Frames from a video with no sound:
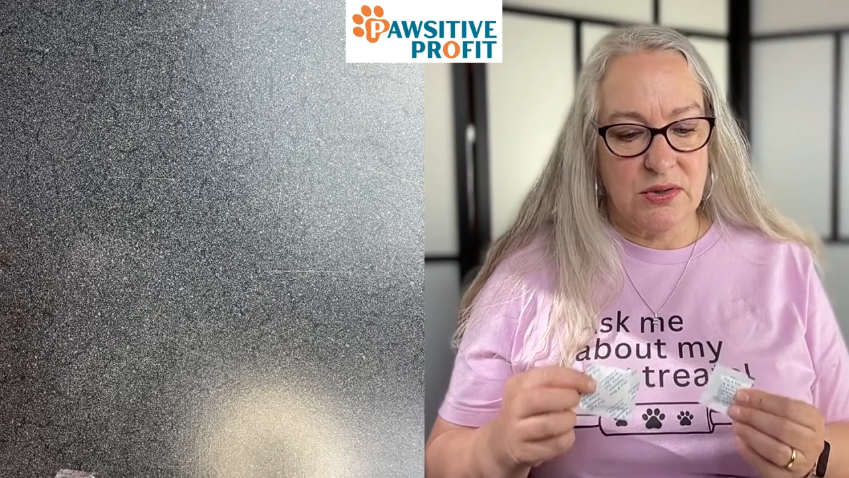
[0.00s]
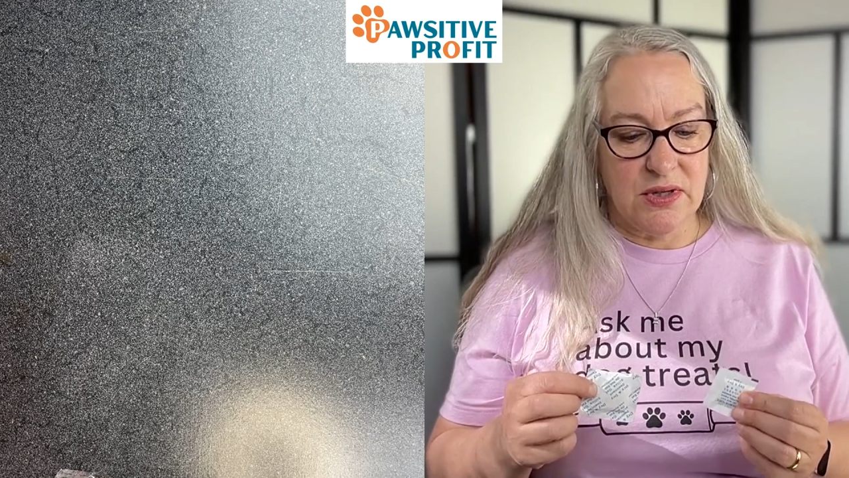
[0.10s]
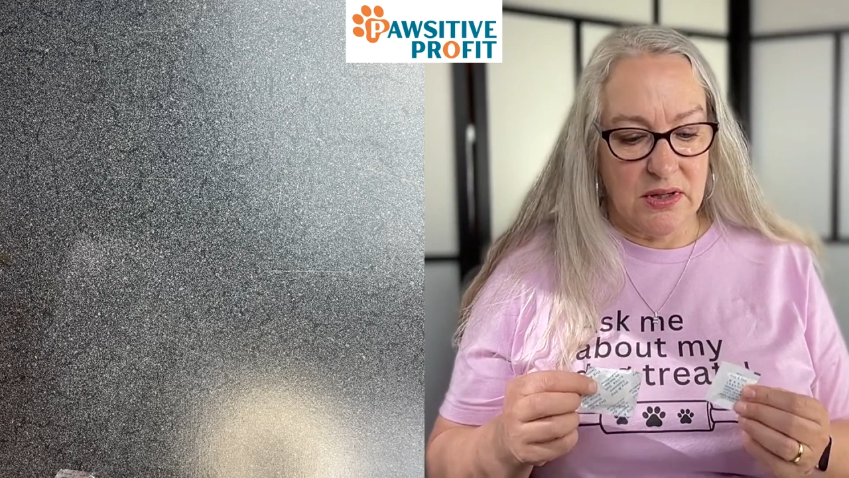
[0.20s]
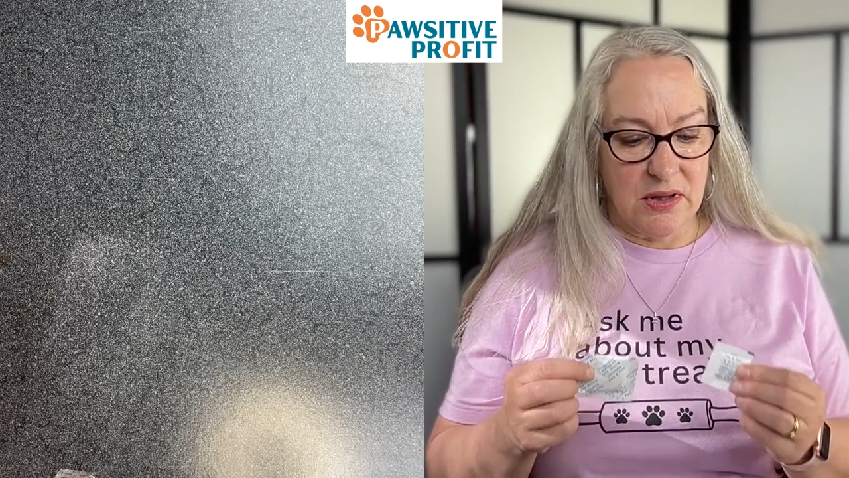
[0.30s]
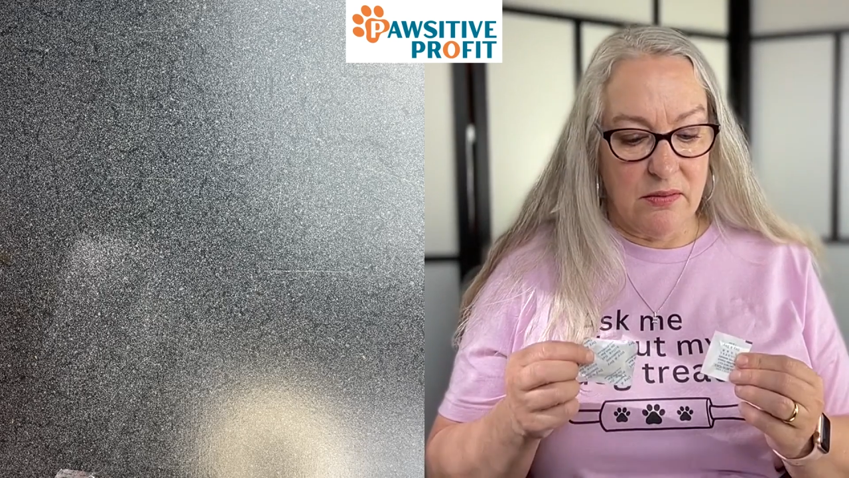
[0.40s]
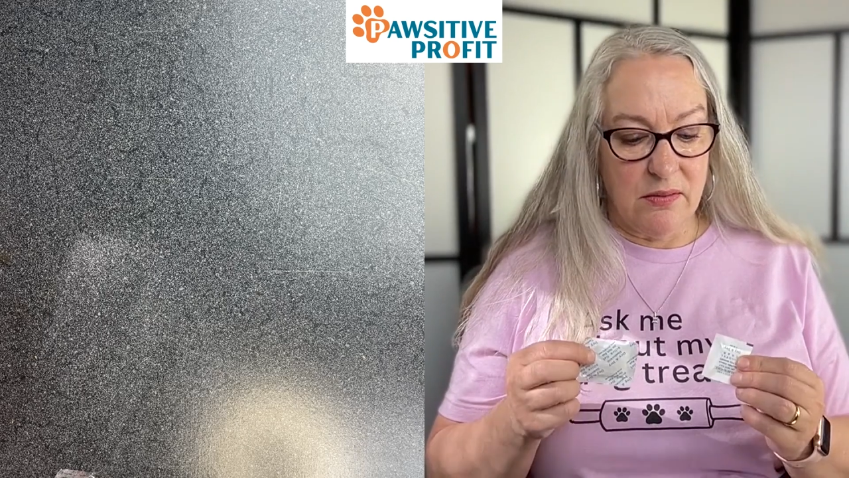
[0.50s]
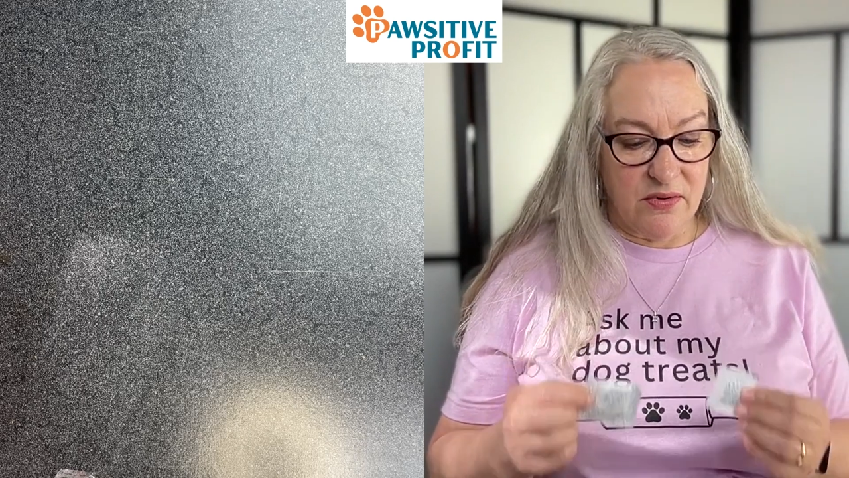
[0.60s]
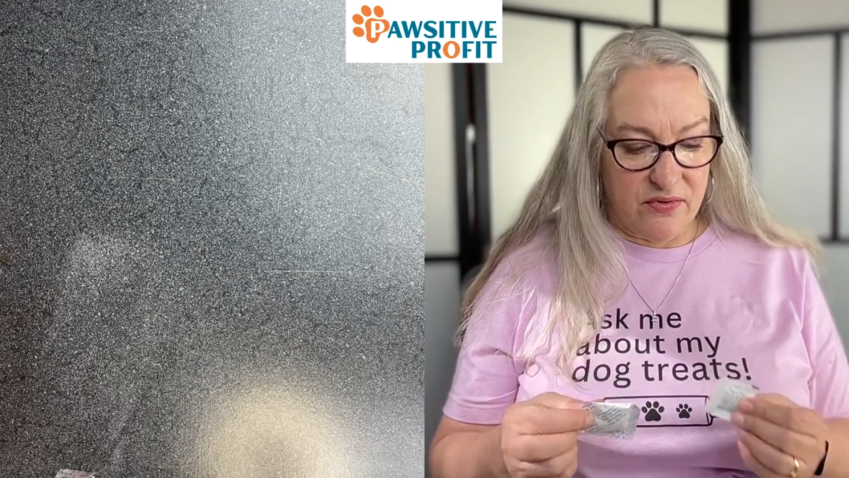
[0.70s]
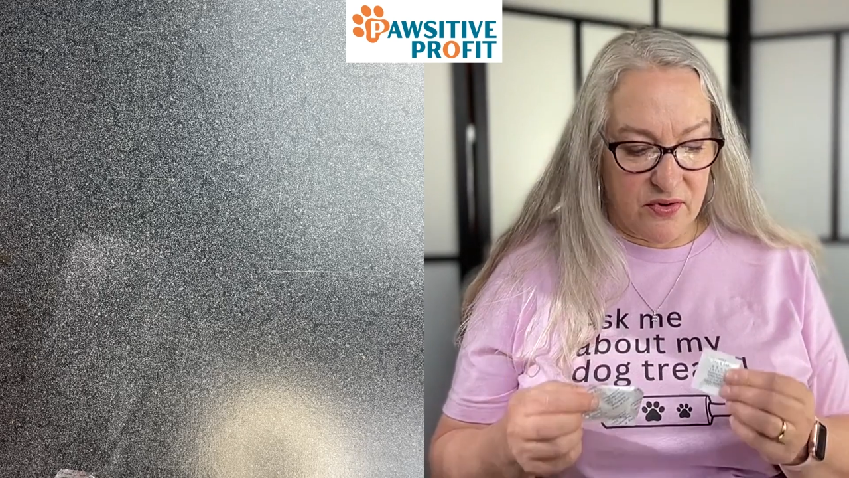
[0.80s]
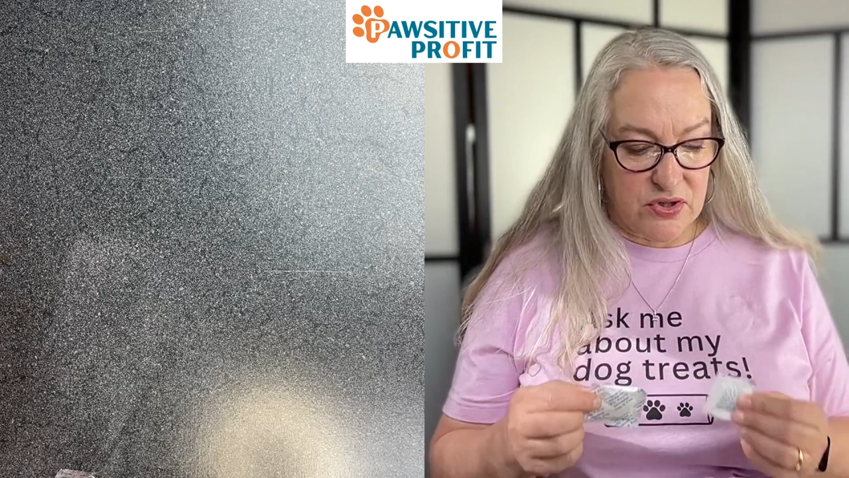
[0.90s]
using them
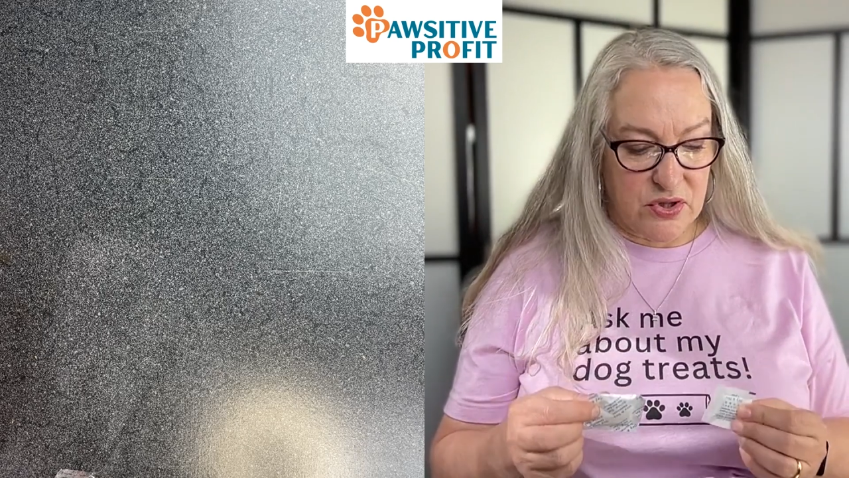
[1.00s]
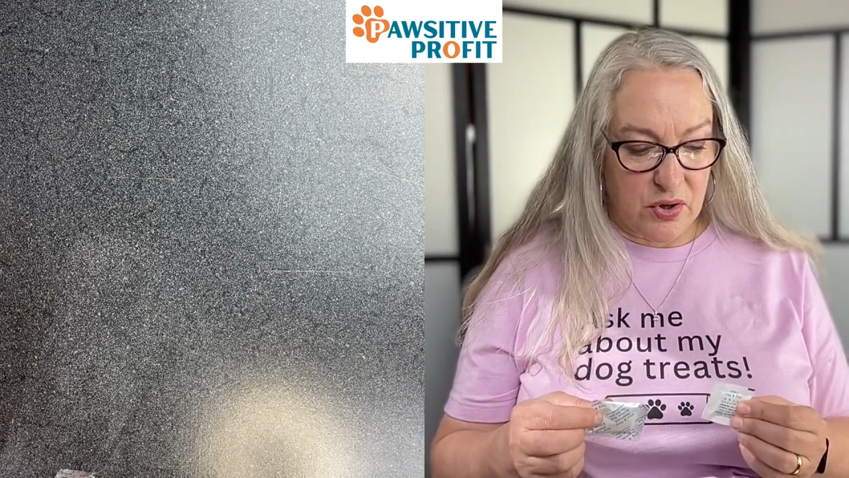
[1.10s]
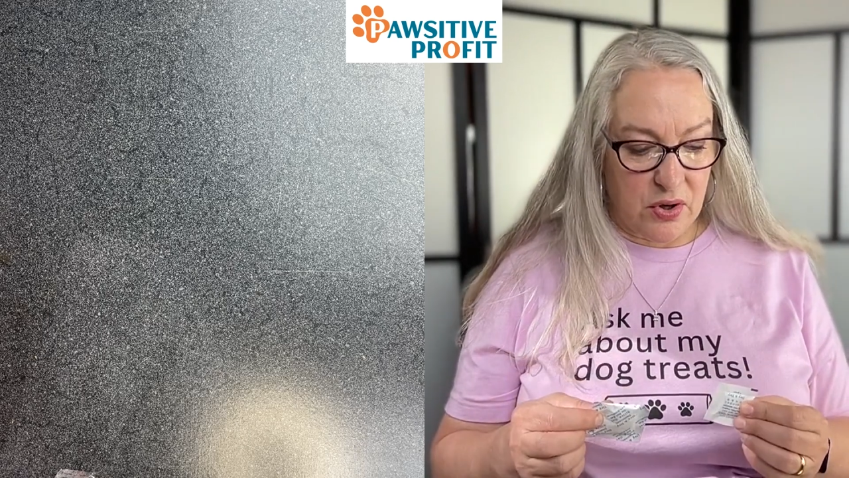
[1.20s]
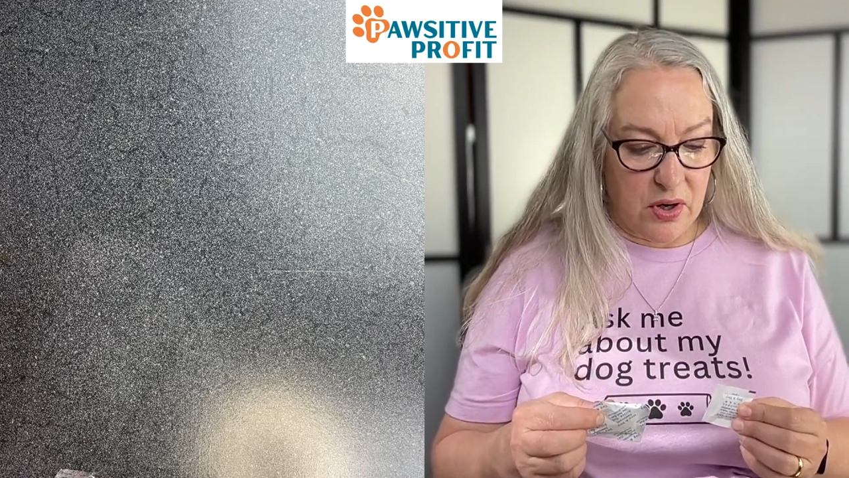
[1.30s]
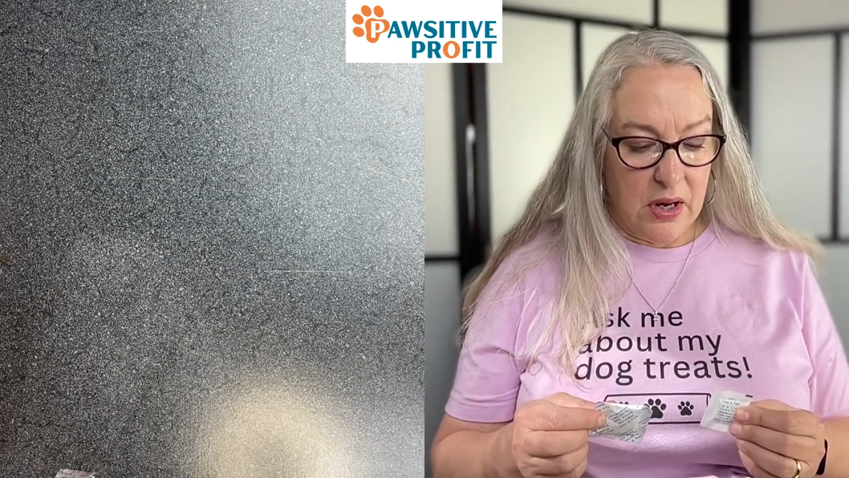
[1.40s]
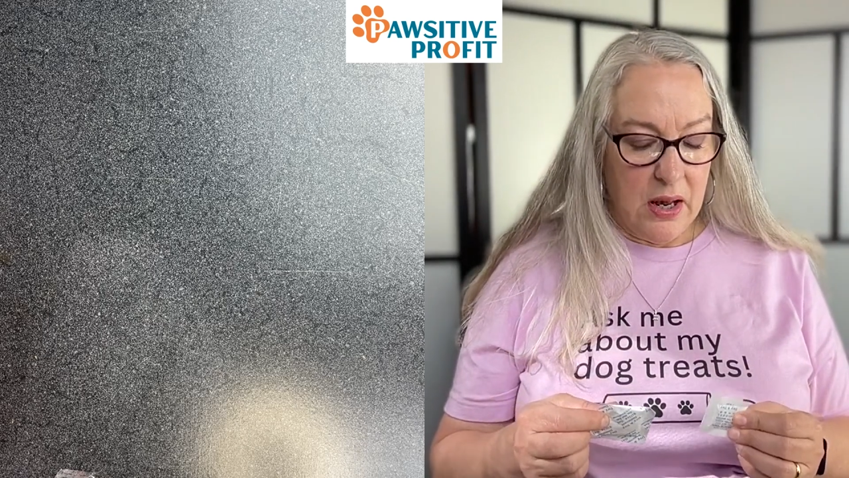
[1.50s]
for sure.